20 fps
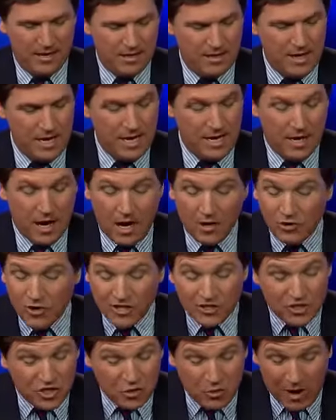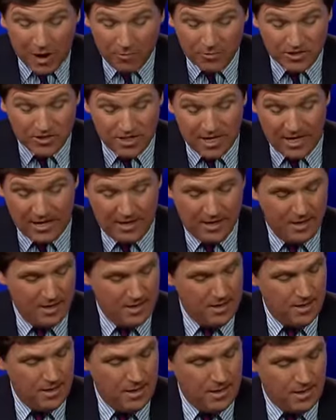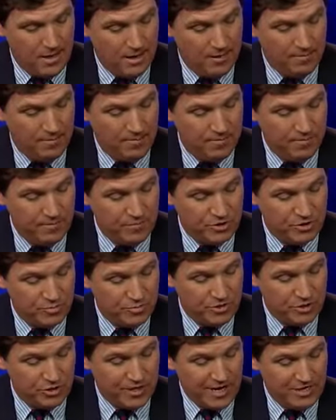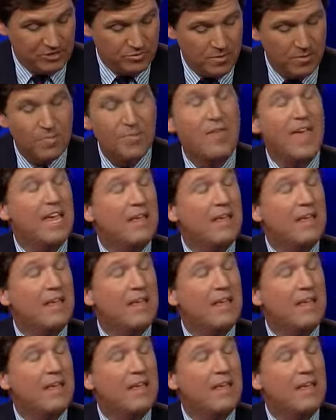In, in contrast to you, I will say, uh, I always say what Councilman, I think as well.